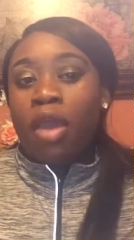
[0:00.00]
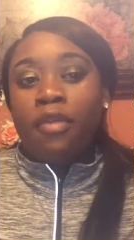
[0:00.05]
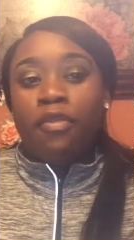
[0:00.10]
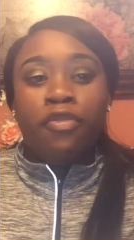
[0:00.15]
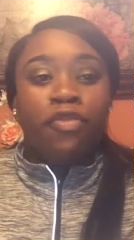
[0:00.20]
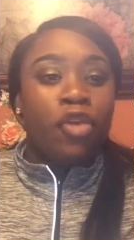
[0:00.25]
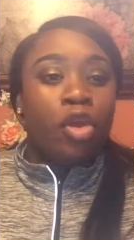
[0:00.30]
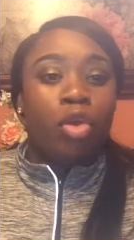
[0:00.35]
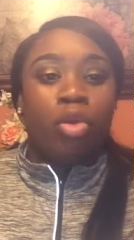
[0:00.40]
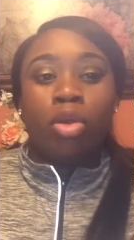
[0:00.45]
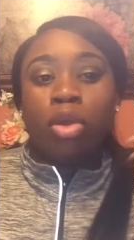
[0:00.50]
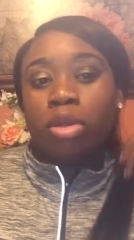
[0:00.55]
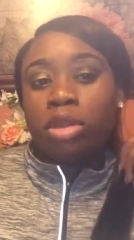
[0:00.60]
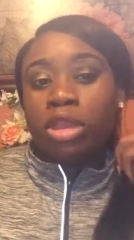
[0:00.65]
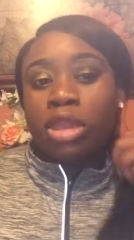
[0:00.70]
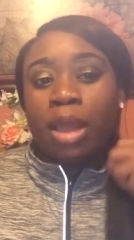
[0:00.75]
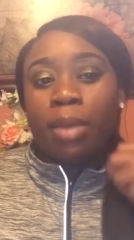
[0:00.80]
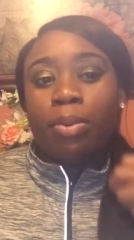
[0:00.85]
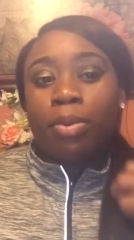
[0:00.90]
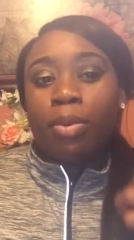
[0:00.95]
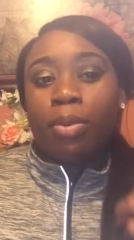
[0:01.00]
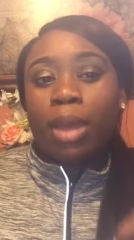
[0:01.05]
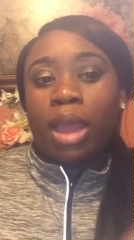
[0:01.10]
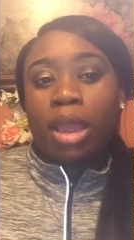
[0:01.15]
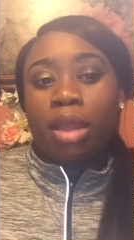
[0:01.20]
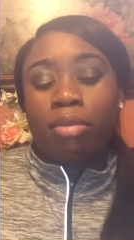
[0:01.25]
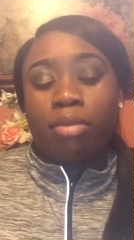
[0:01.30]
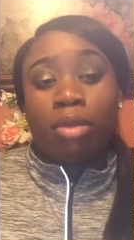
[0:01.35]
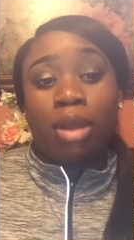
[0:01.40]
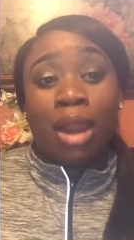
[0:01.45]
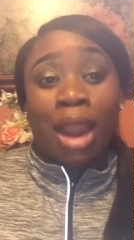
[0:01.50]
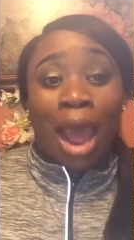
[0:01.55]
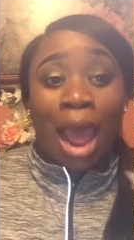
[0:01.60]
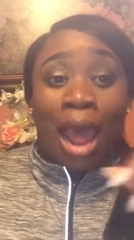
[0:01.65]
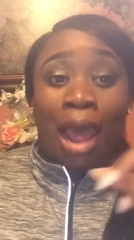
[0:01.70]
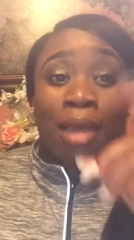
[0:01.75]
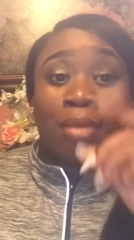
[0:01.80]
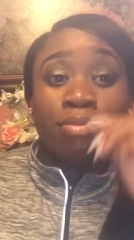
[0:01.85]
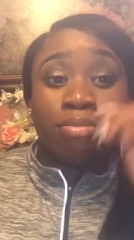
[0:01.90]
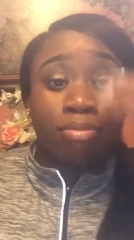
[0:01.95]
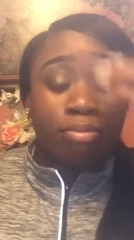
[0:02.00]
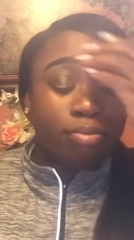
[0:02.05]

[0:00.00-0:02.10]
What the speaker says: feel no type of way. Lie.